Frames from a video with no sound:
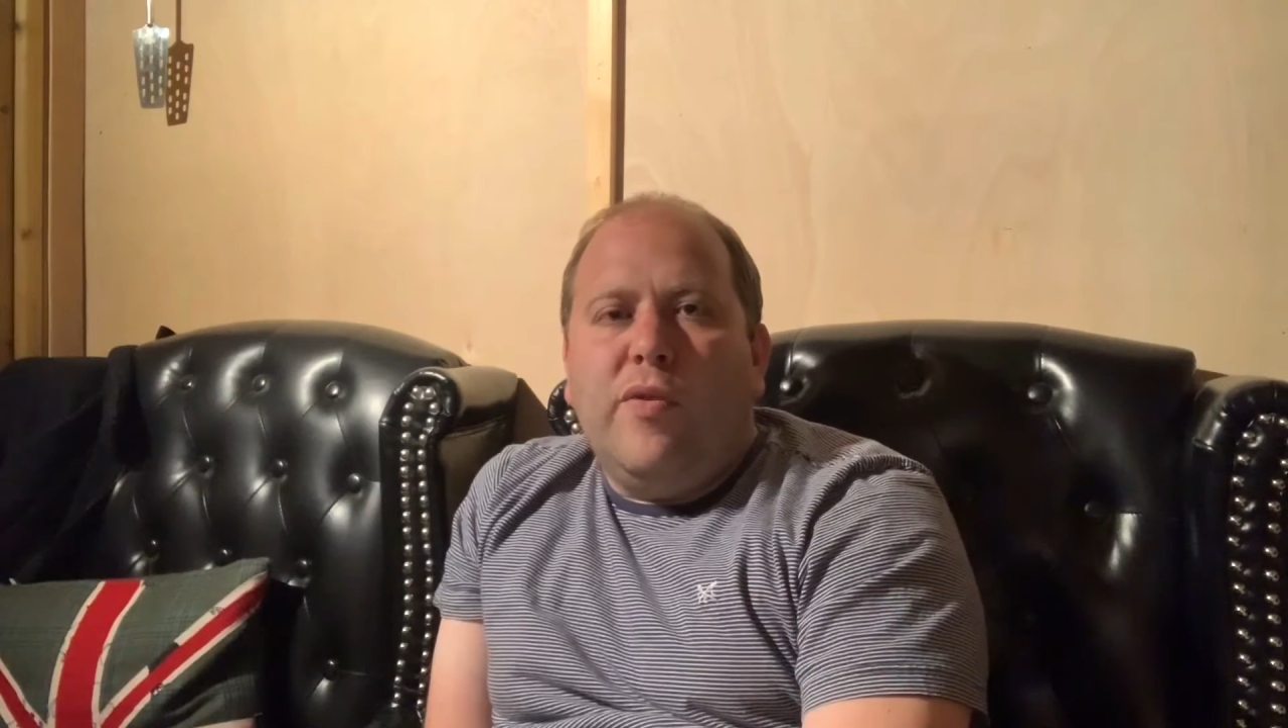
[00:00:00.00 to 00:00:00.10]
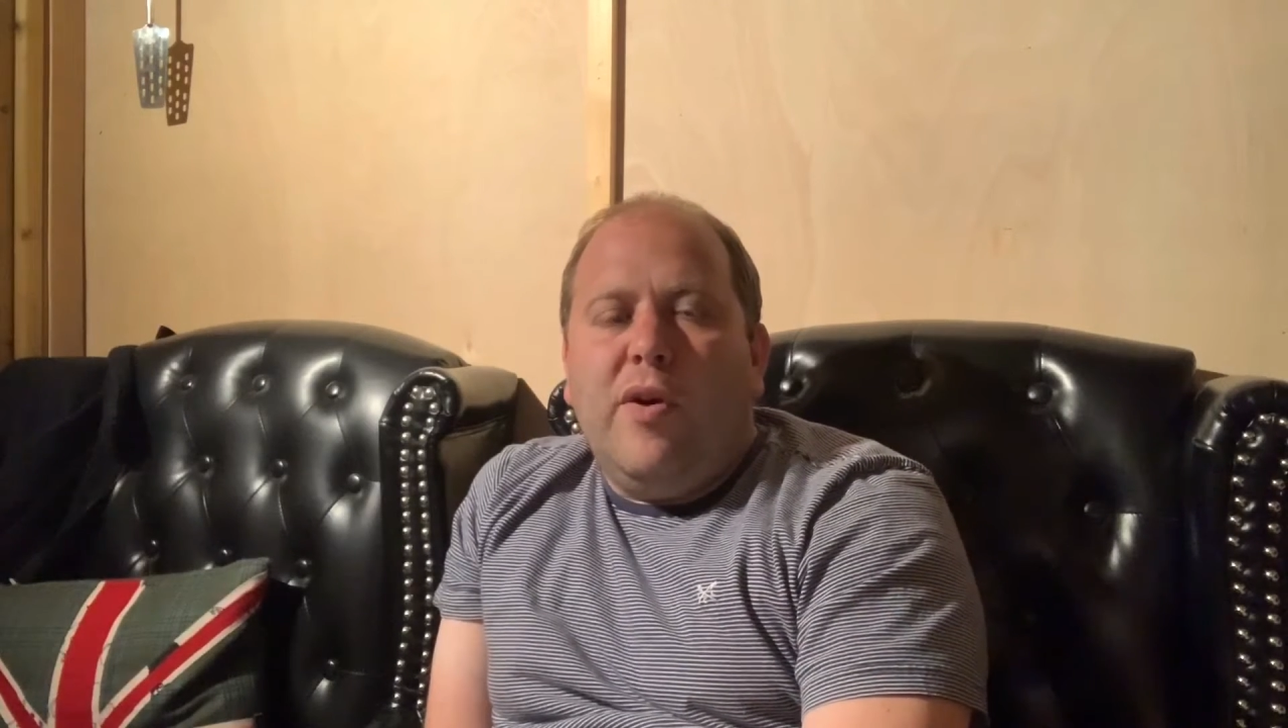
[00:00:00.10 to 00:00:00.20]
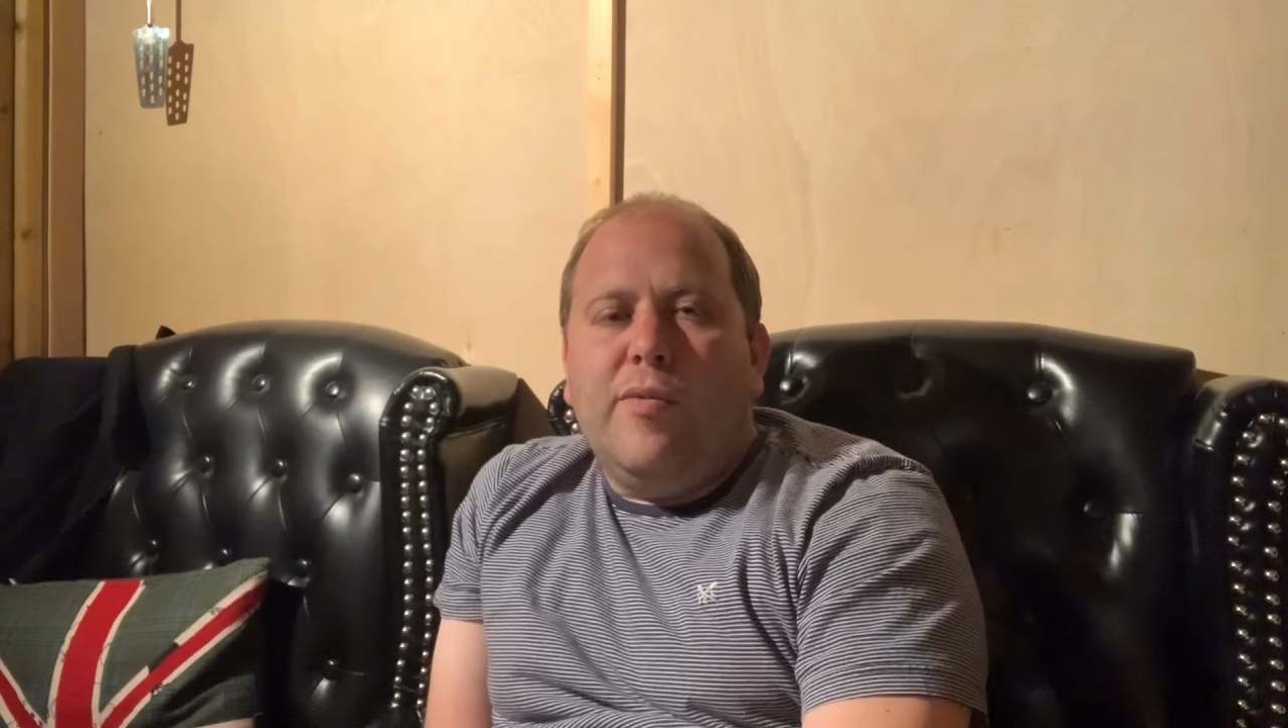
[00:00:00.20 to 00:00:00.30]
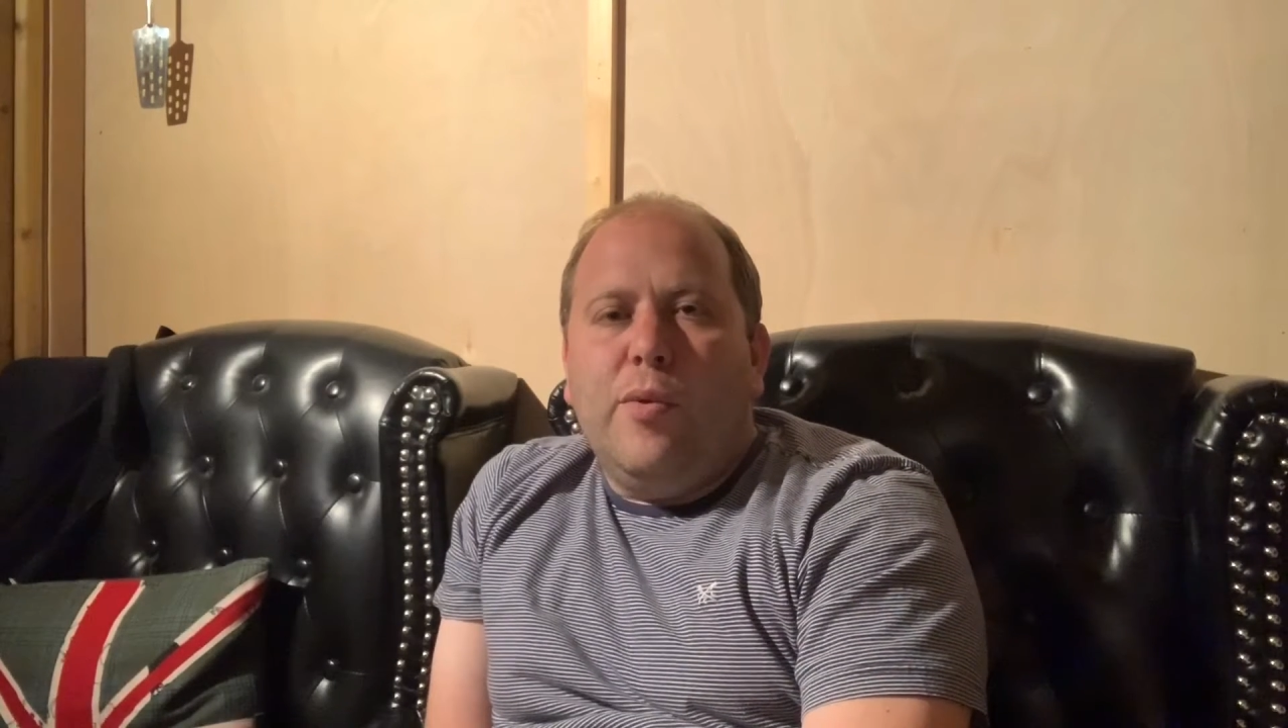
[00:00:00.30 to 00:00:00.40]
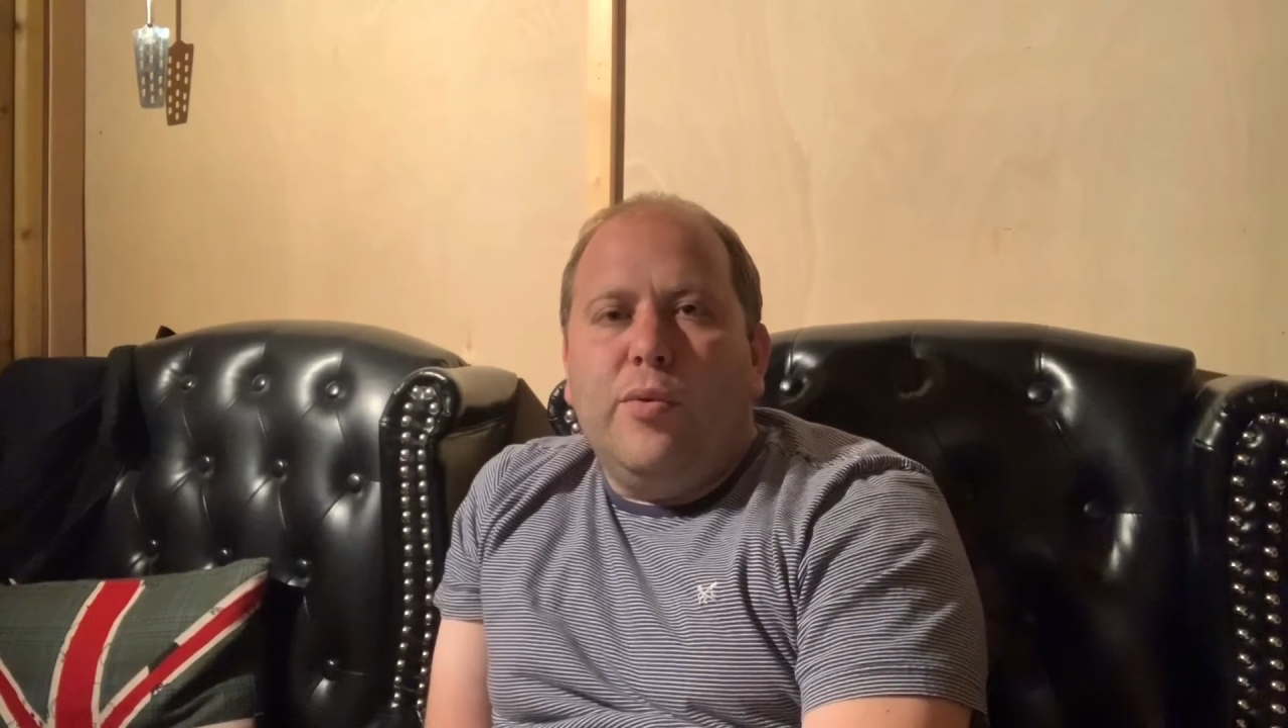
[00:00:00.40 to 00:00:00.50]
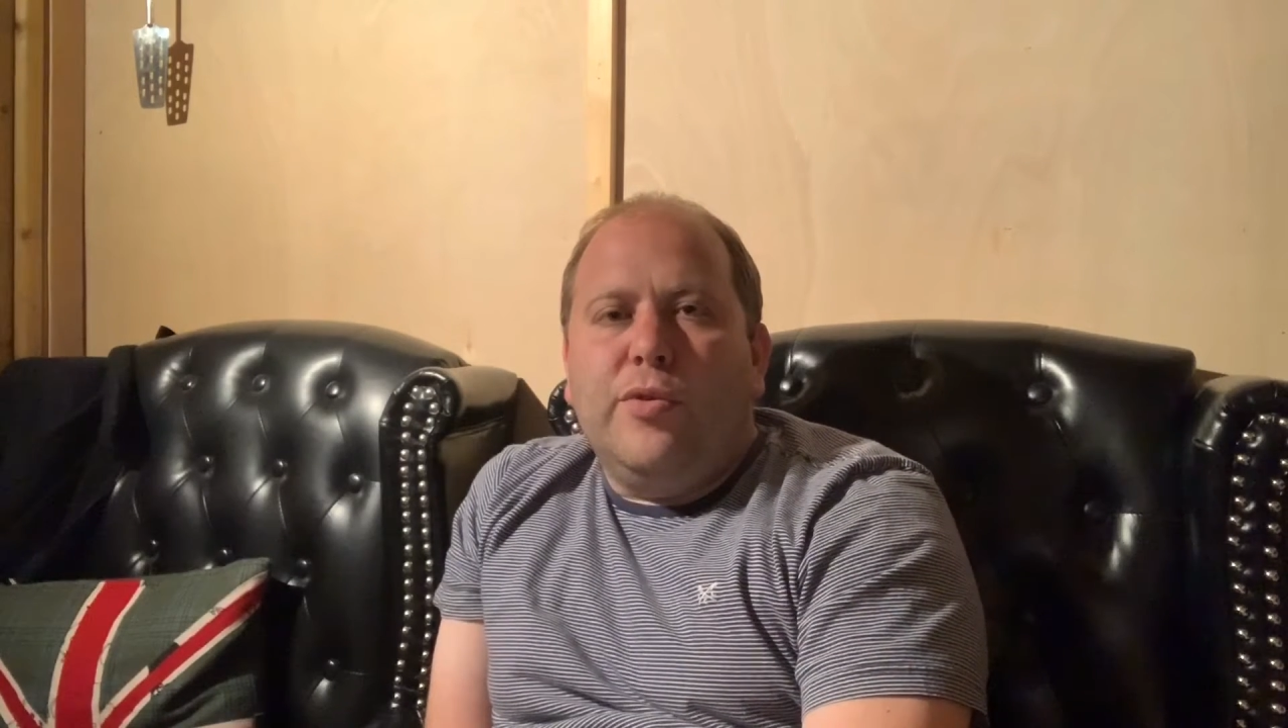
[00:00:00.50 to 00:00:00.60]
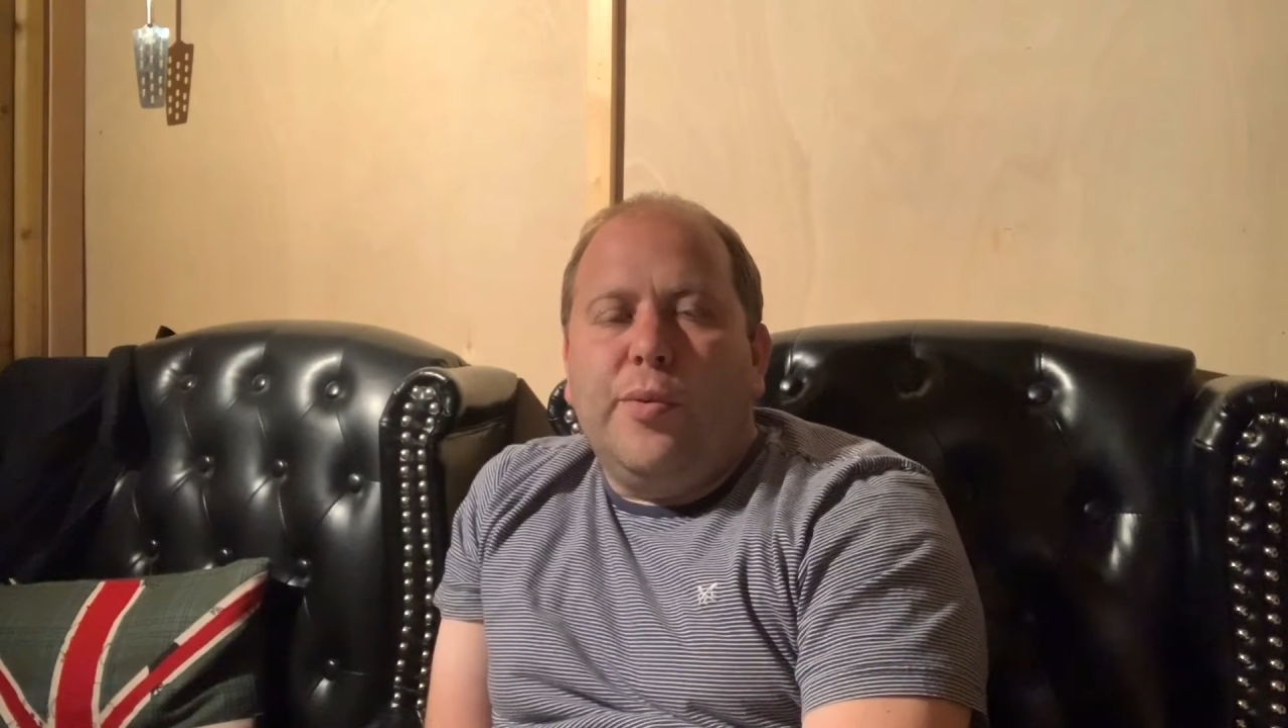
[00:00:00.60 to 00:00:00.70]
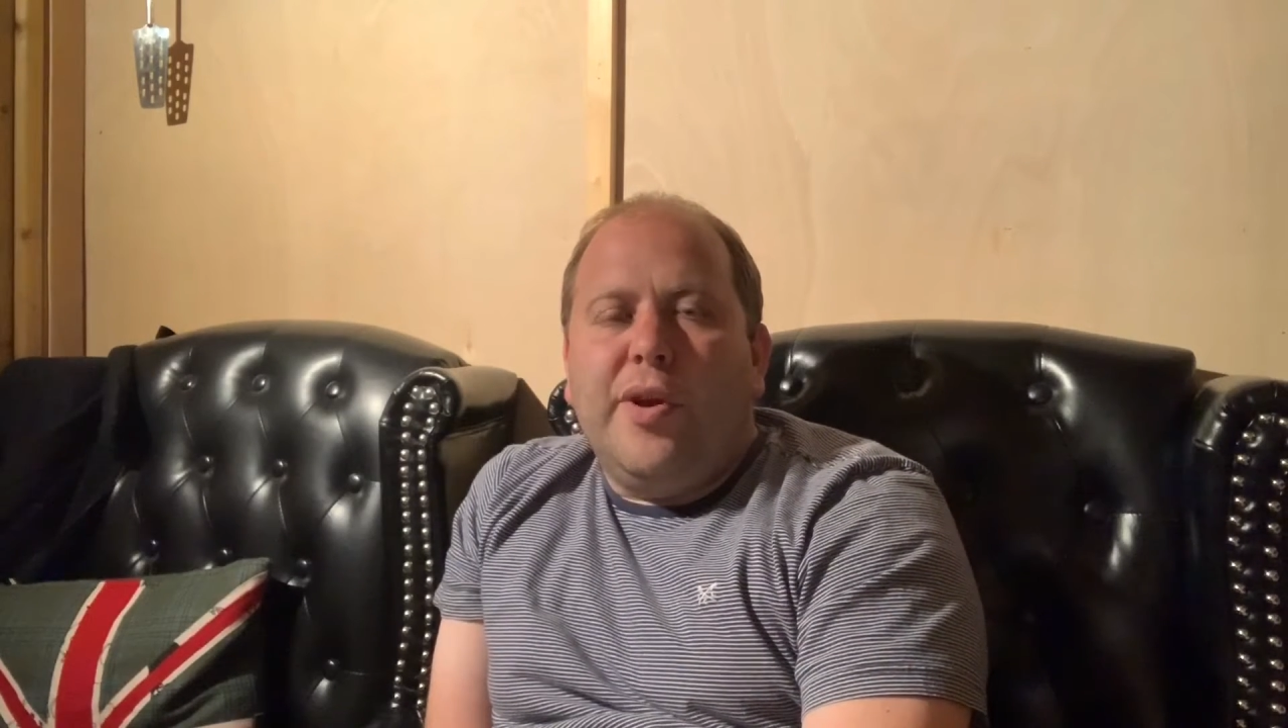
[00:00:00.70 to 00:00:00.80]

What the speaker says: 5 walls or